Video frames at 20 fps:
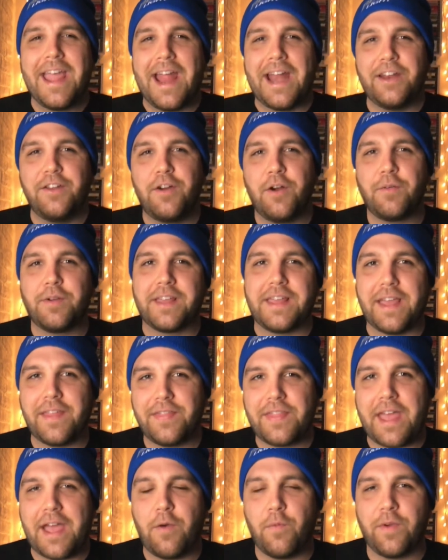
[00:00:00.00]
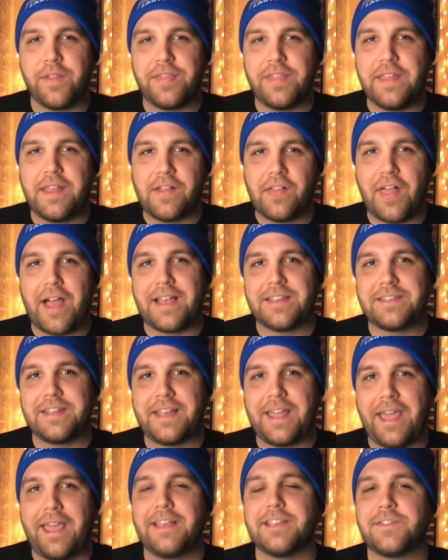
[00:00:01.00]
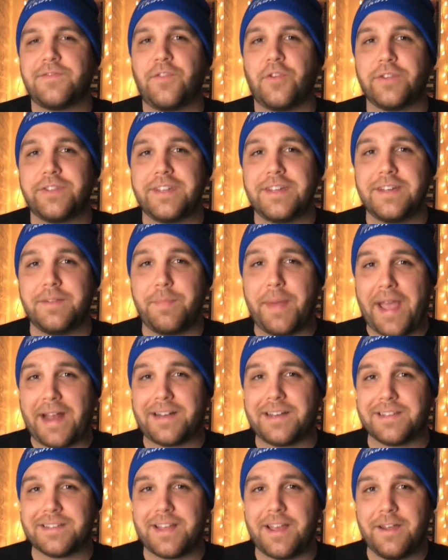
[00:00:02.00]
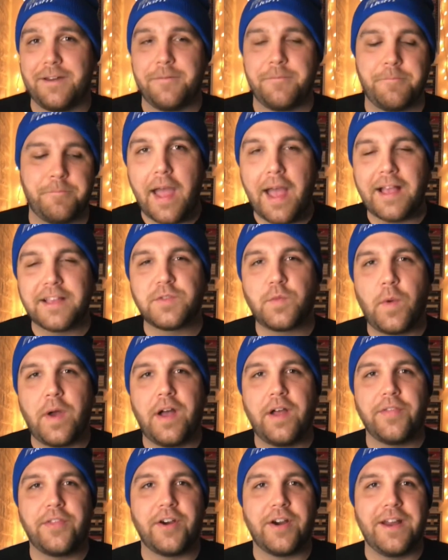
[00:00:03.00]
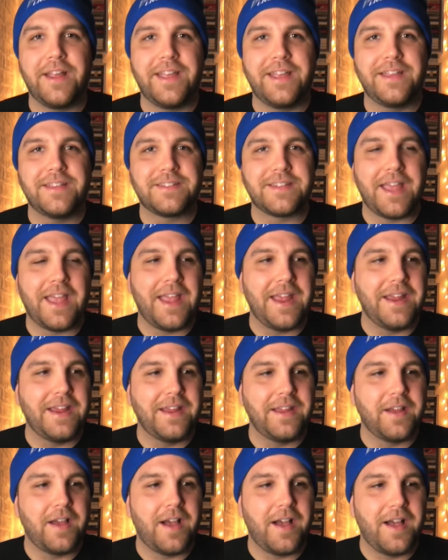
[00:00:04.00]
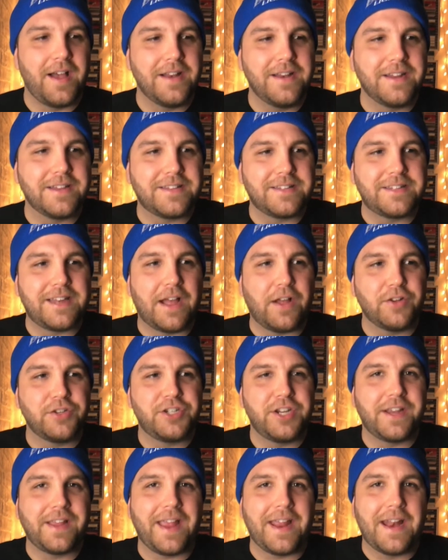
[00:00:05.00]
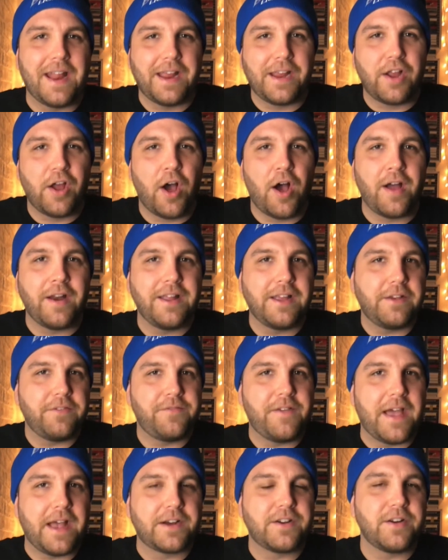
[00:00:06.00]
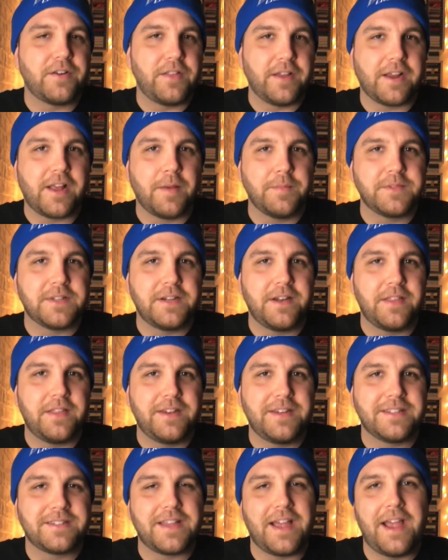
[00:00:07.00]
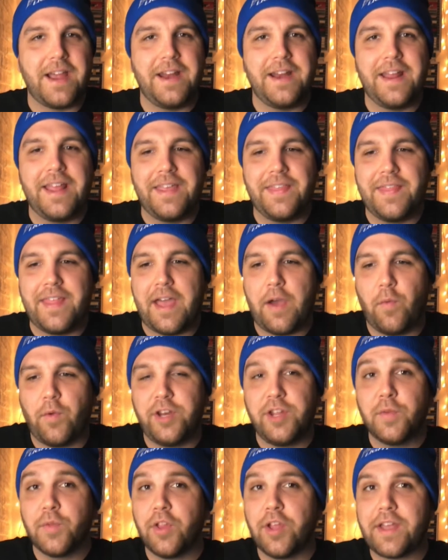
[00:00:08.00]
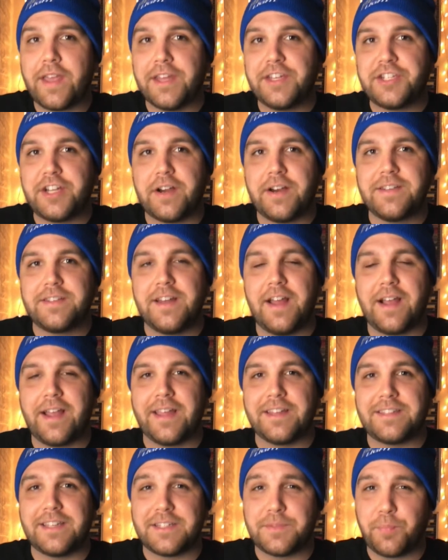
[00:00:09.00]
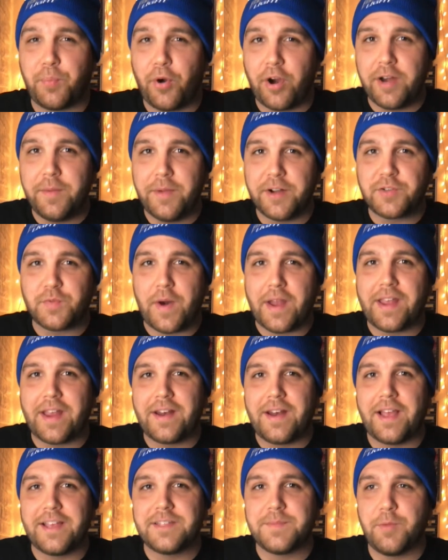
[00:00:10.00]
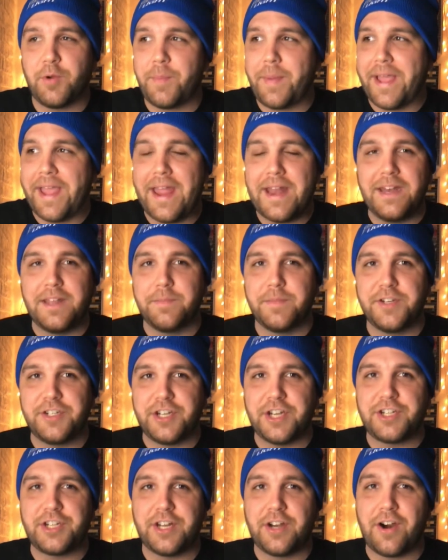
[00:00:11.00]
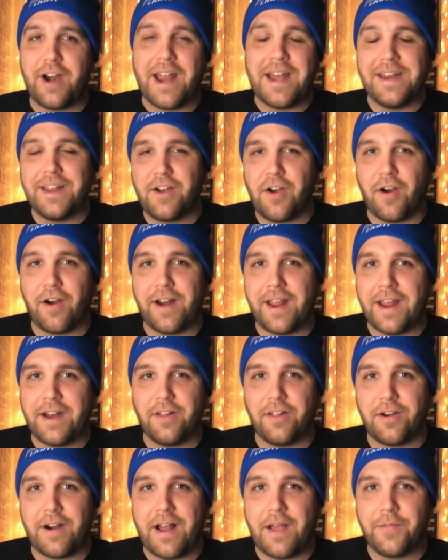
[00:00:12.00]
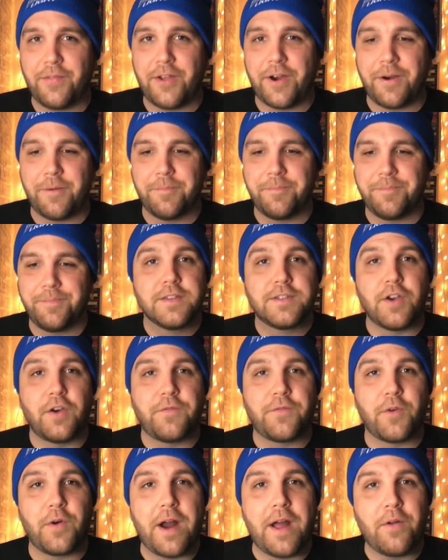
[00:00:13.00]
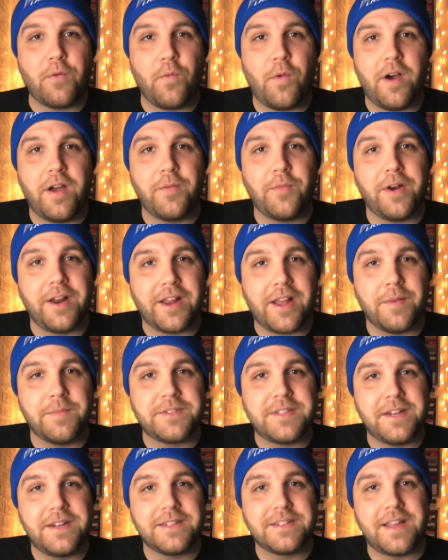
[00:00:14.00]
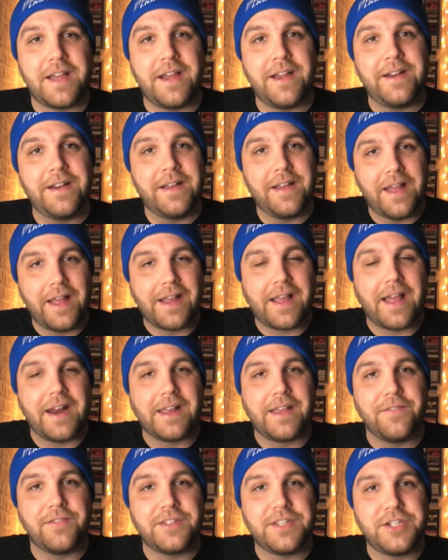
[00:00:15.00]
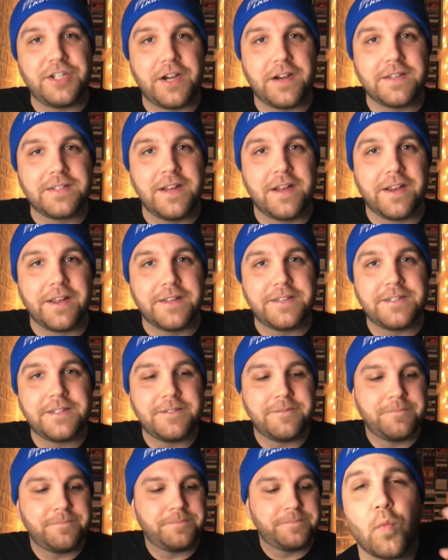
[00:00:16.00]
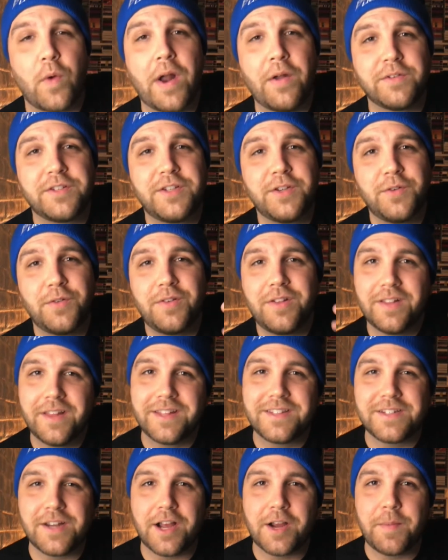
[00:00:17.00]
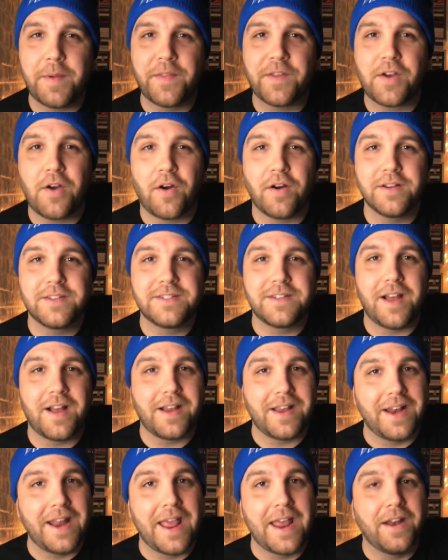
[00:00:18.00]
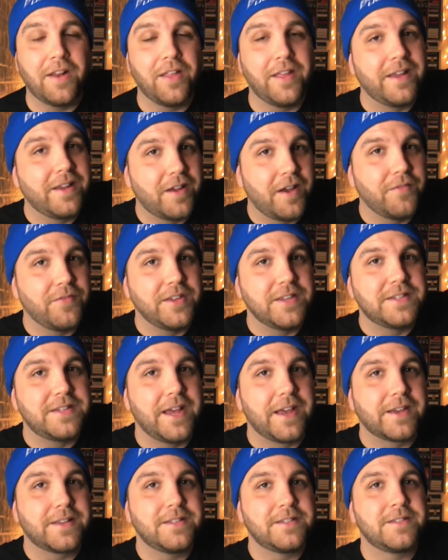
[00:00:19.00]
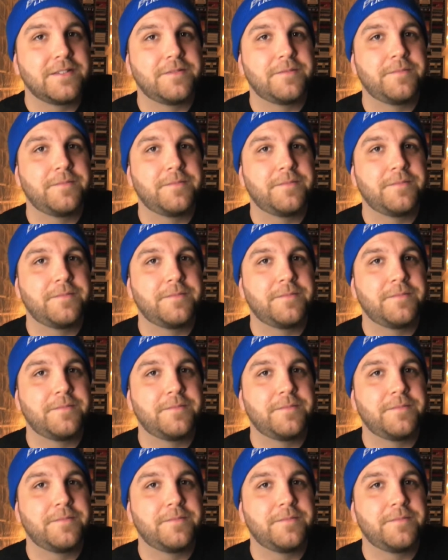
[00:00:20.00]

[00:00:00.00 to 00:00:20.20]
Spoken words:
and you don't get that with the classic Ace Fulton back design. As well, there is a nostalgic and iconic factor that comes into the design in that when you look at Jerry's Nuggets, it's pretty much recognizable by any magician or any card handler out there. So for round one, when it comes to design, I gotta give it to Jerry's Nuggets. Round two, let's talk about the cardstock and handling of these decks.